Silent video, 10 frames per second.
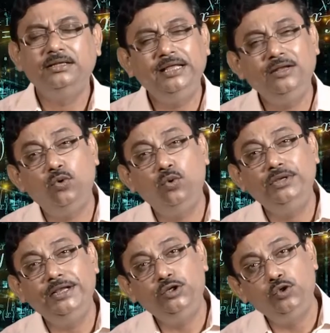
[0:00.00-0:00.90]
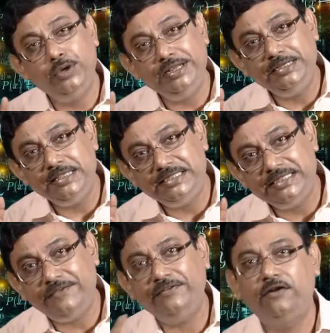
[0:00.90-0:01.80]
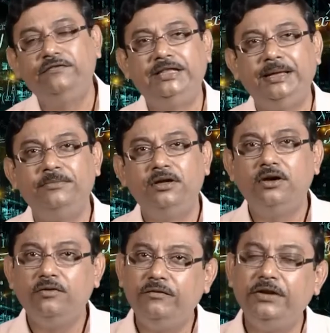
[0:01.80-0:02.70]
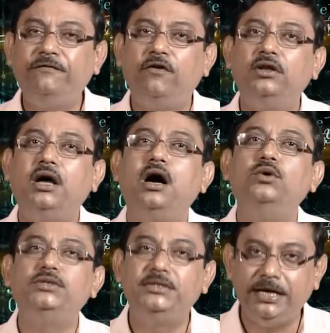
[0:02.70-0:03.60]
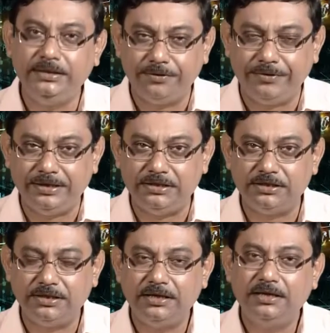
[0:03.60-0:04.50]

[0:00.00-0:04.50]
then only 27 of them will fall outside the range.